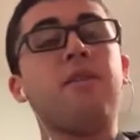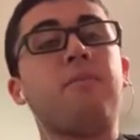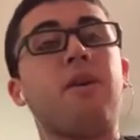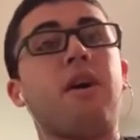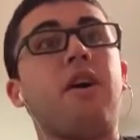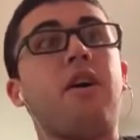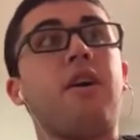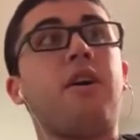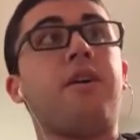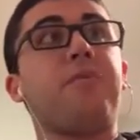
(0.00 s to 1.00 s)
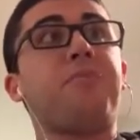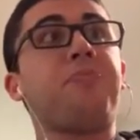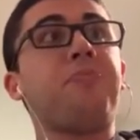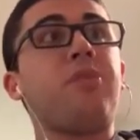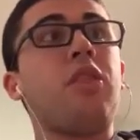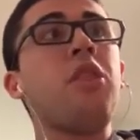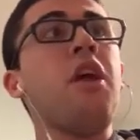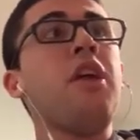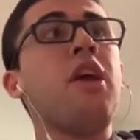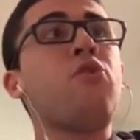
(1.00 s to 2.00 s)
But, um,
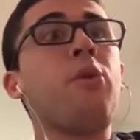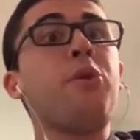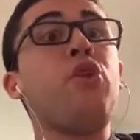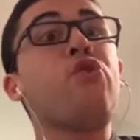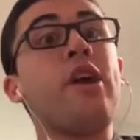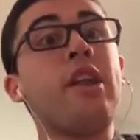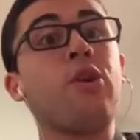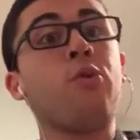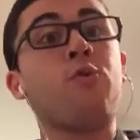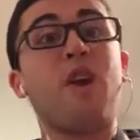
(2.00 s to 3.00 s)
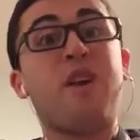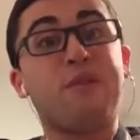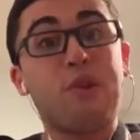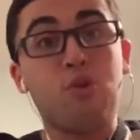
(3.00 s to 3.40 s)
yeah, so I'm going to try to go for every